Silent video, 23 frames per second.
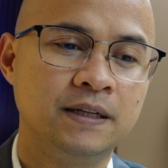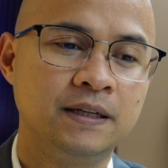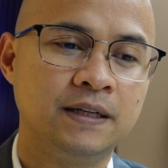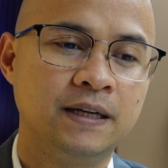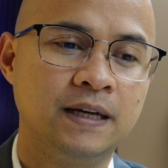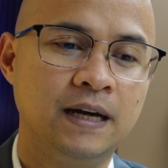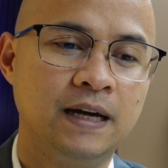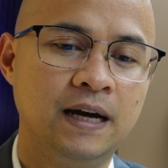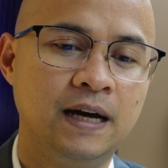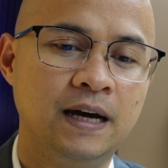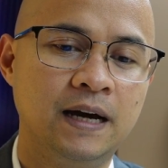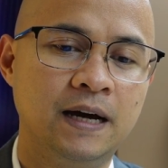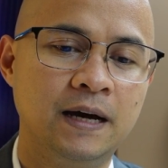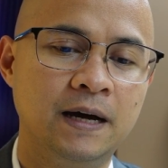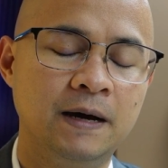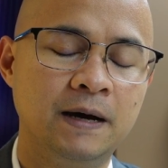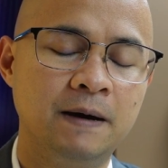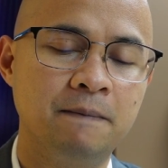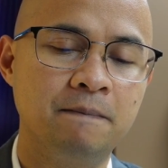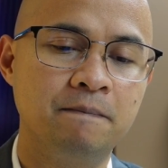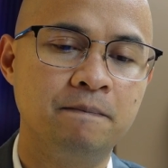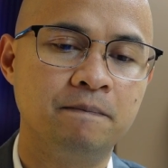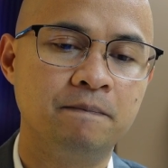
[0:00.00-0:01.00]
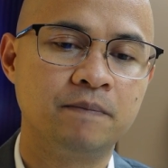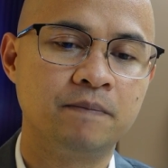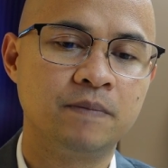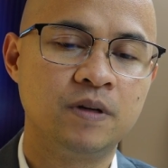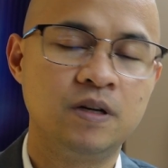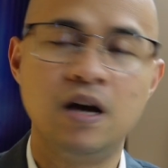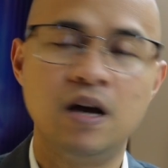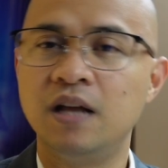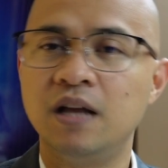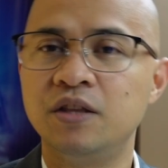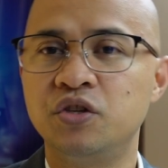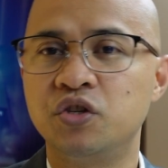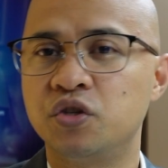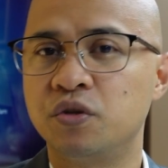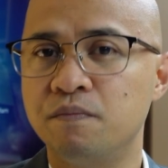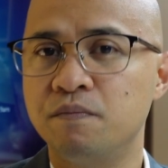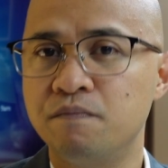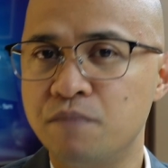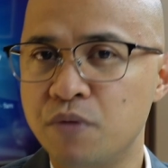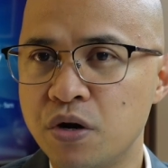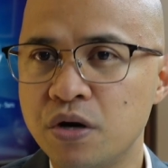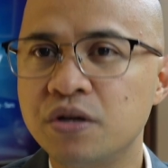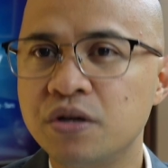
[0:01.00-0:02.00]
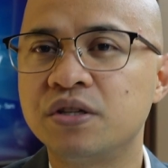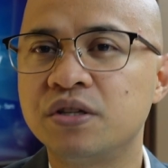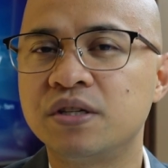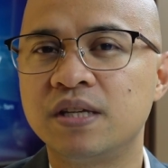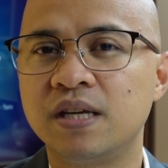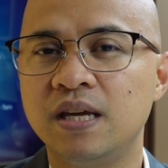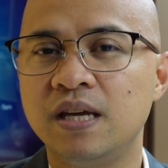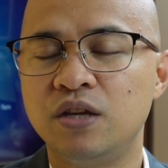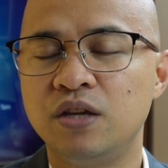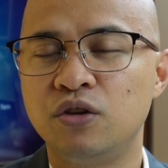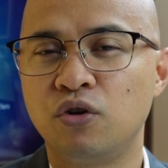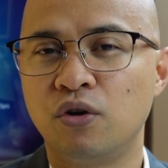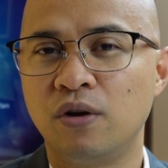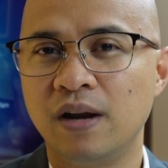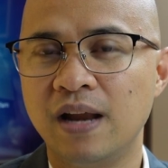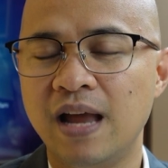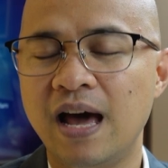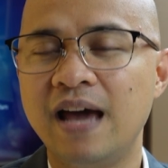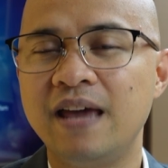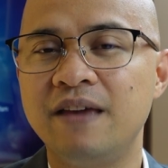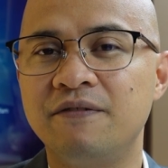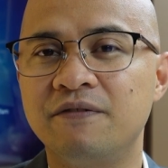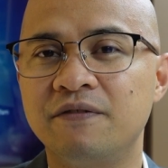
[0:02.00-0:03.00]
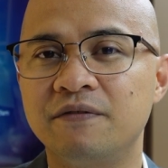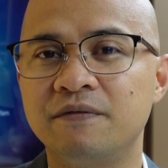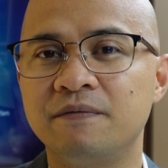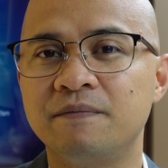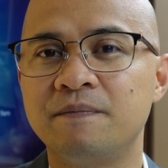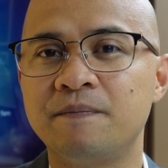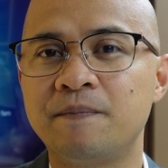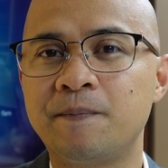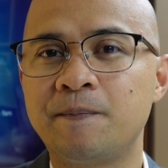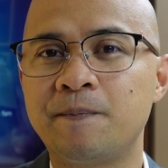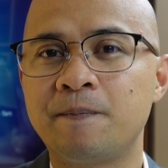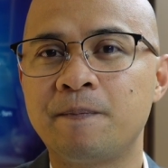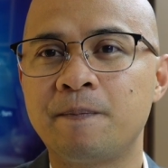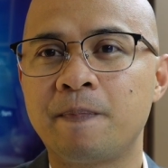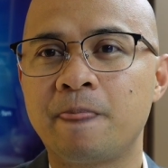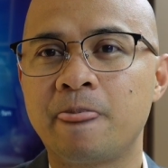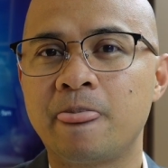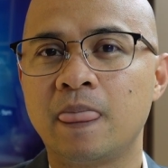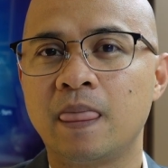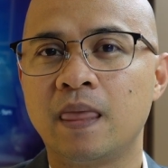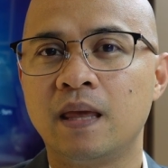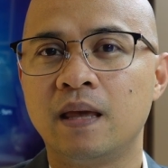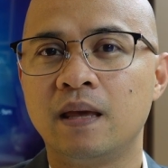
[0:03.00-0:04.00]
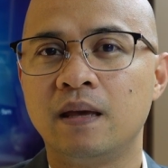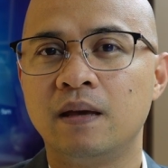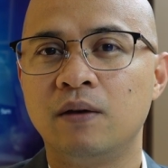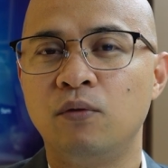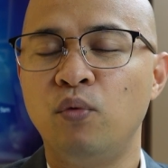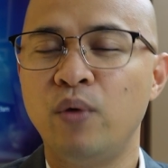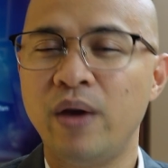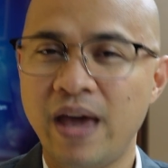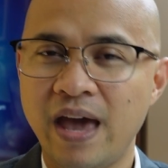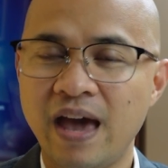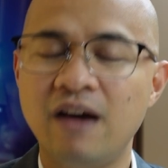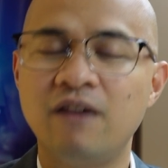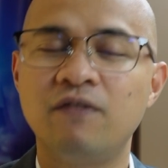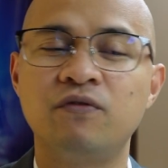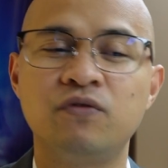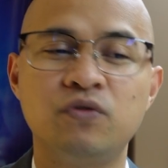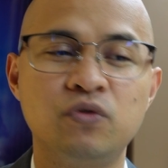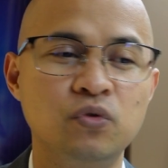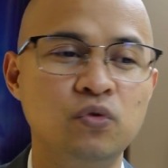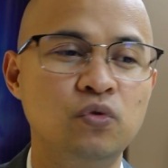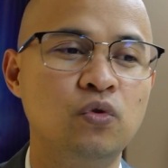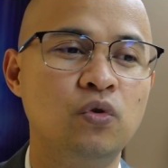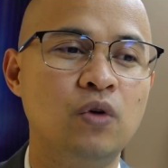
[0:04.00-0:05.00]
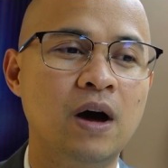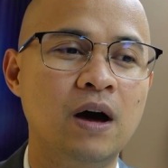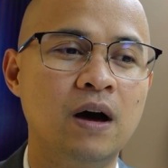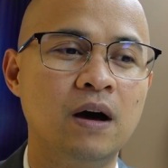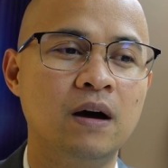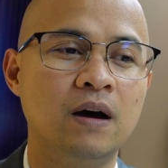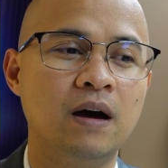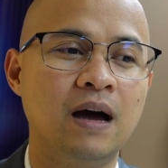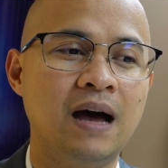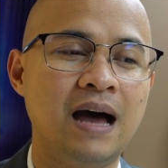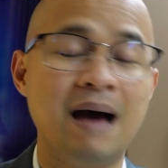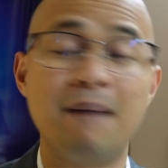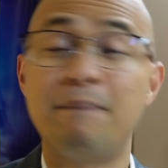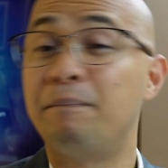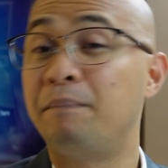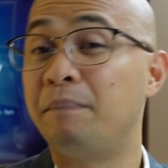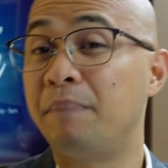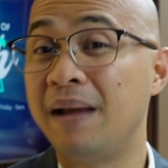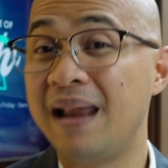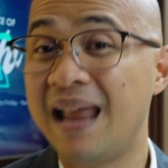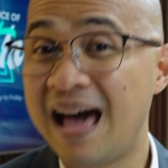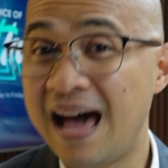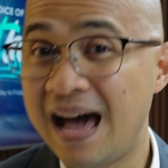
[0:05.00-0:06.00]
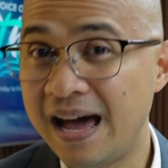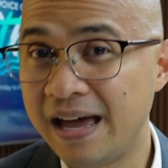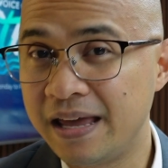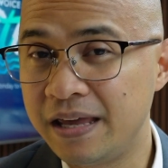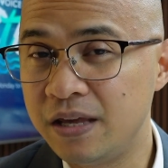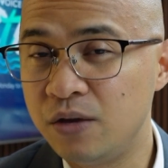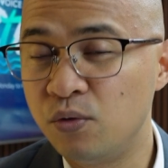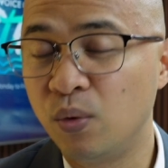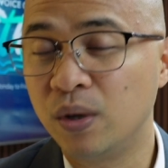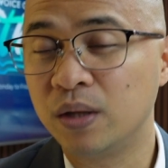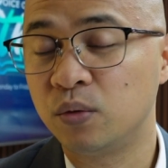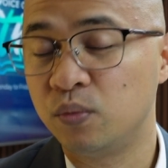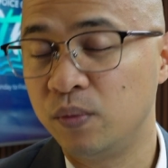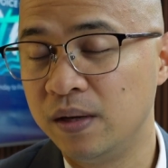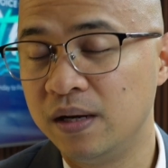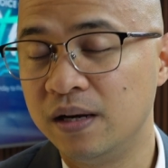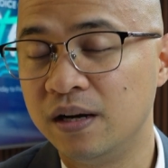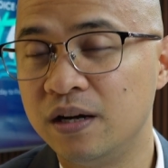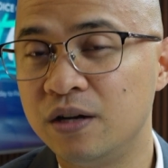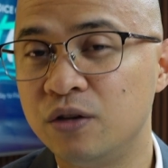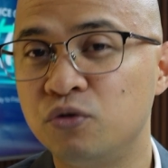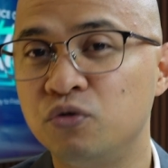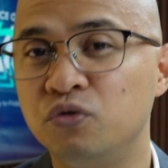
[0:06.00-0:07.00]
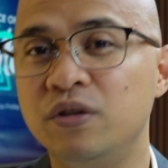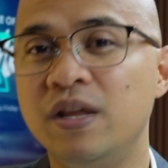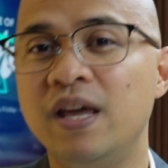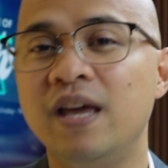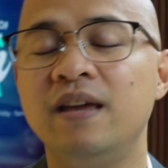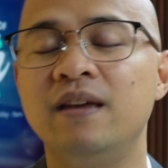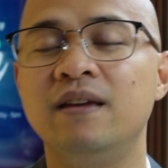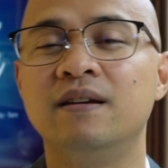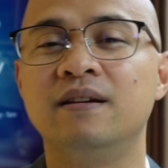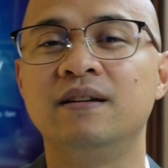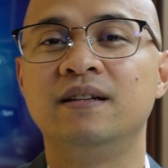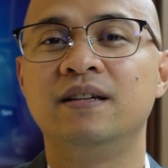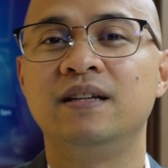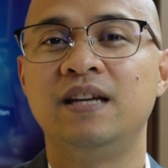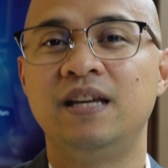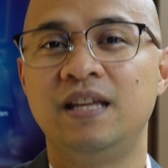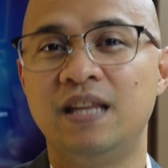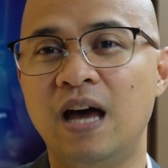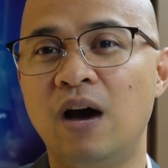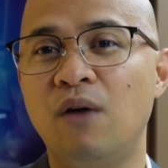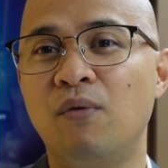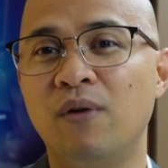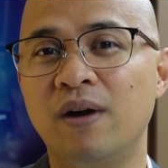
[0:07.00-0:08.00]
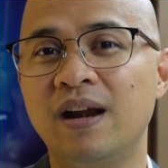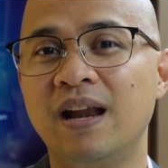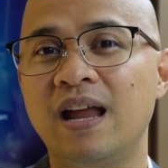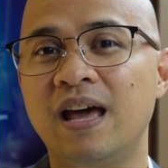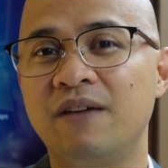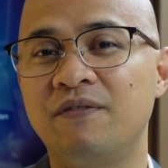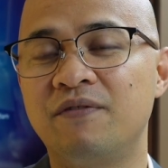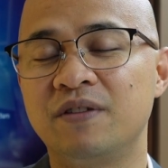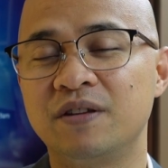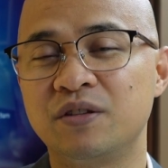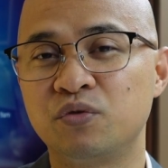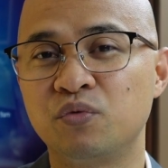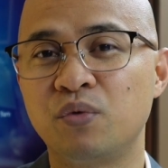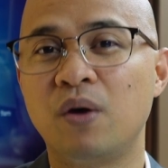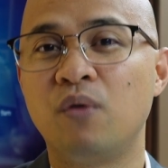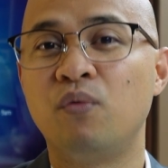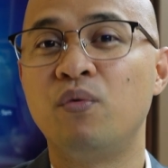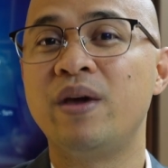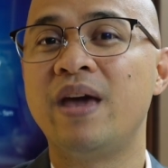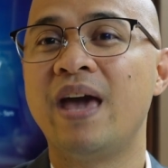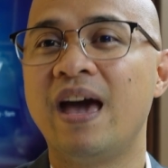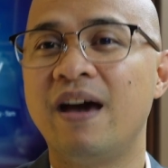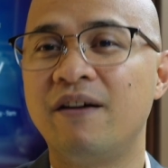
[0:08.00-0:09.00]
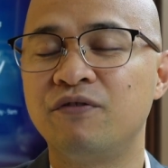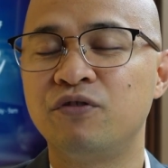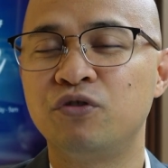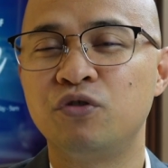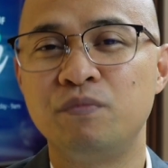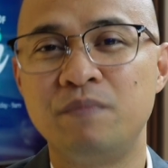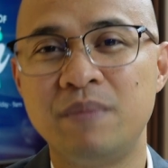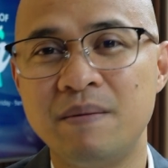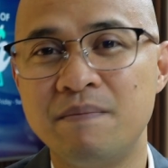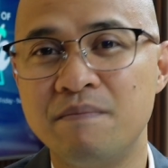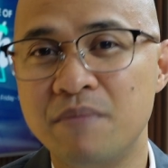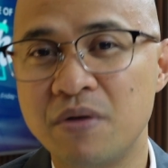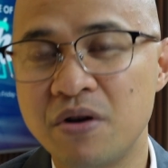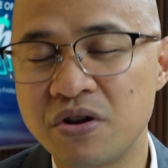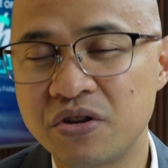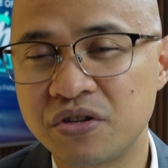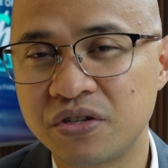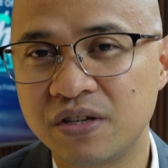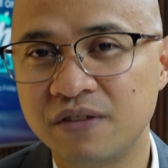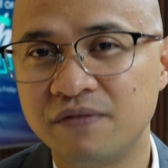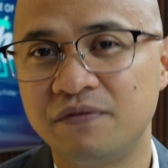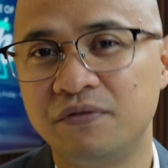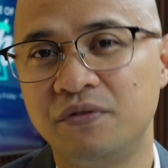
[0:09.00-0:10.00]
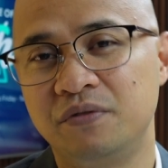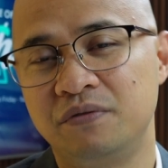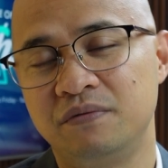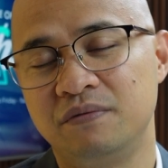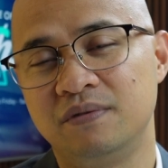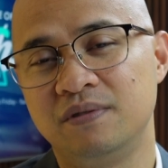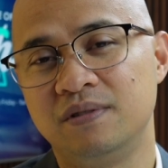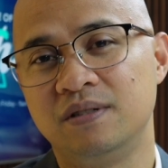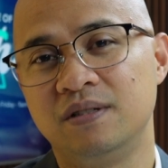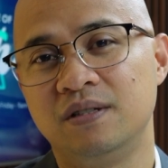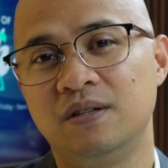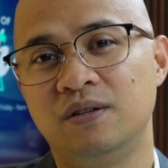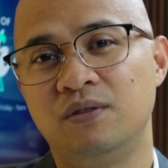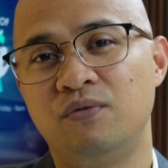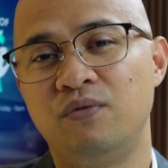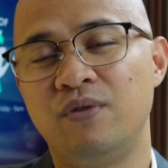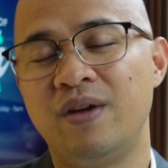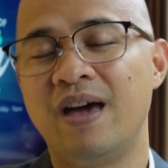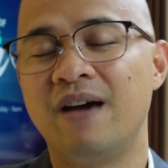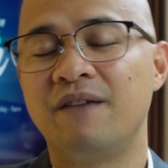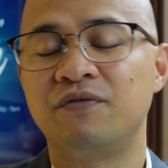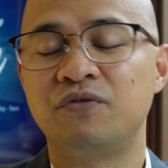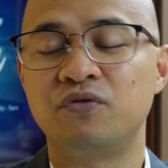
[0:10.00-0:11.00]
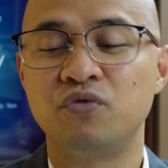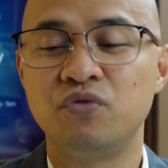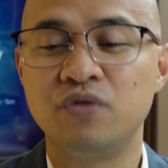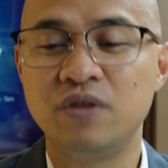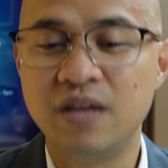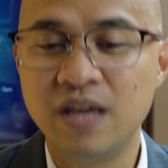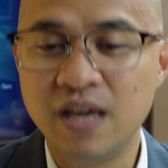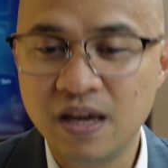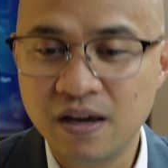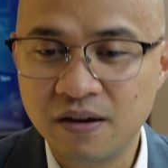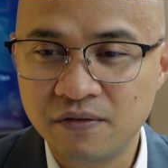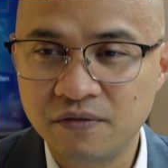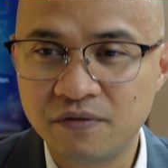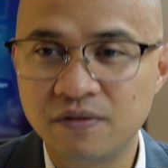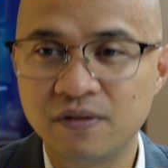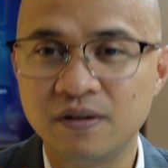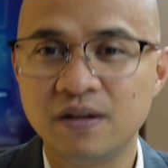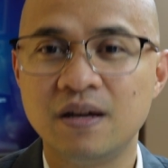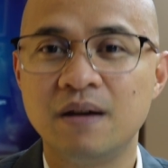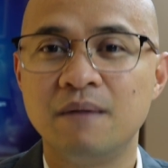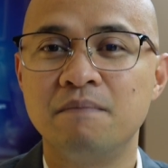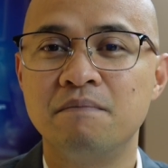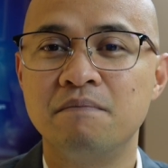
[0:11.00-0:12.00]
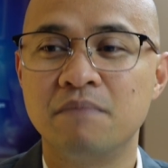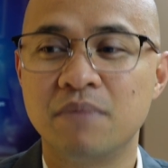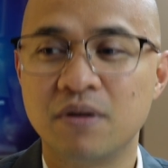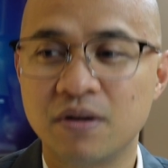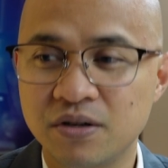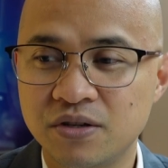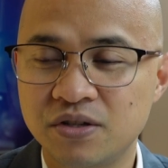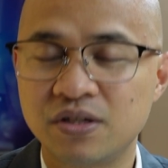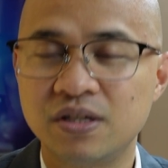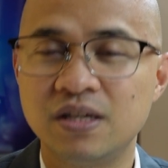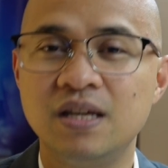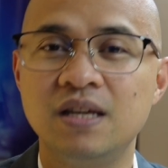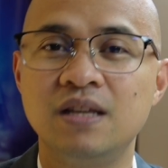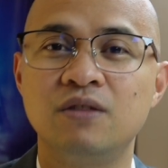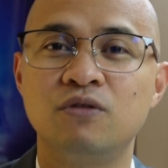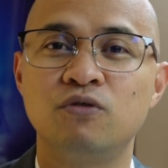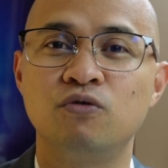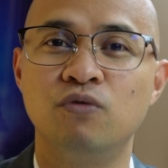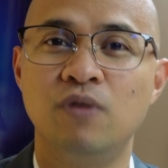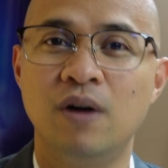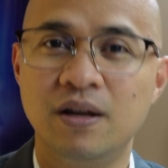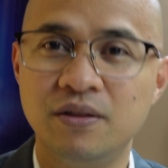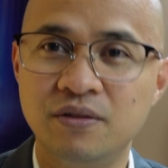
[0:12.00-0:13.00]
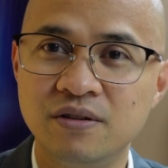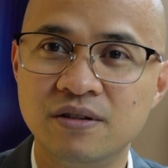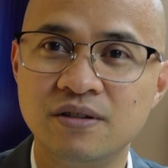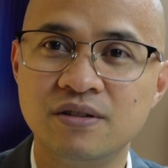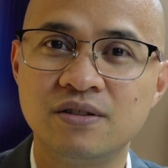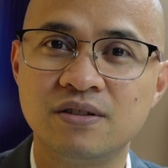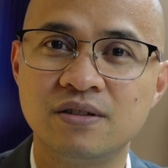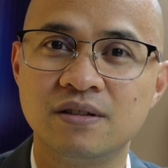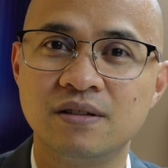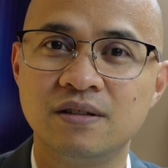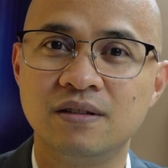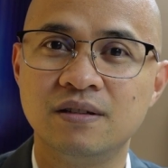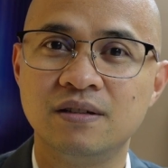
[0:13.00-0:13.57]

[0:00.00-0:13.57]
God's mercy in your life, we have to apply what we learned today in our life as well. We have to be merciful. We have to give mercy to others.